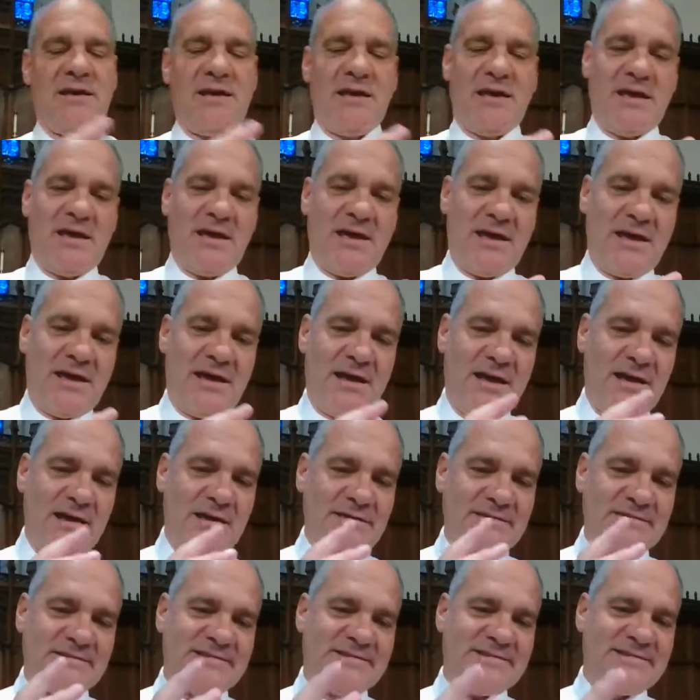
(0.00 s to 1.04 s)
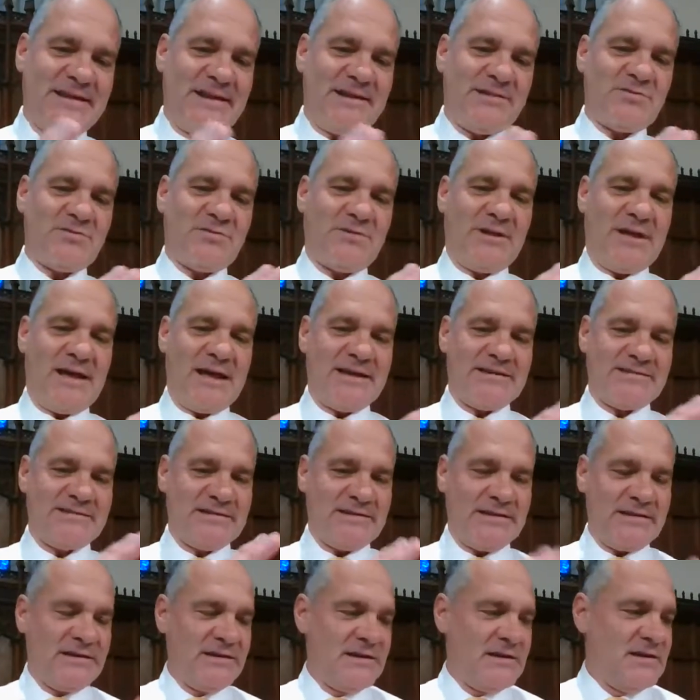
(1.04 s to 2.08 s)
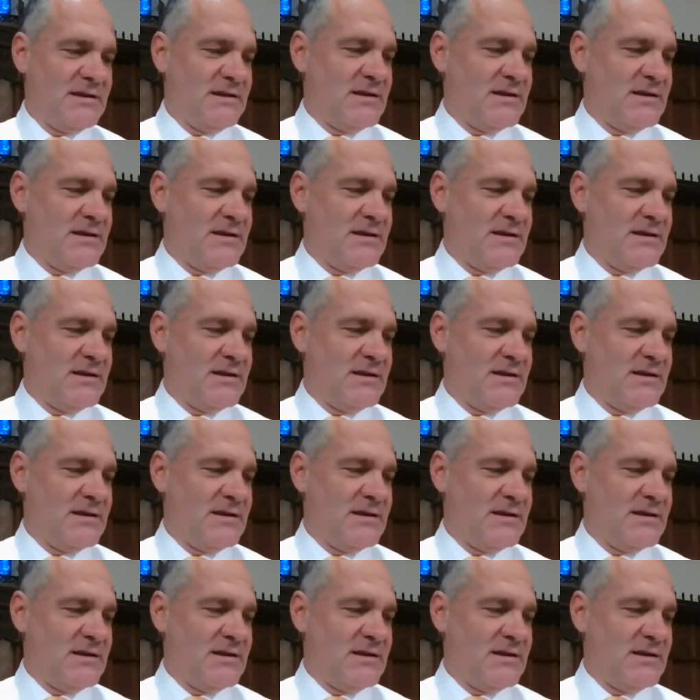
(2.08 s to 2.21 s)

and centralizing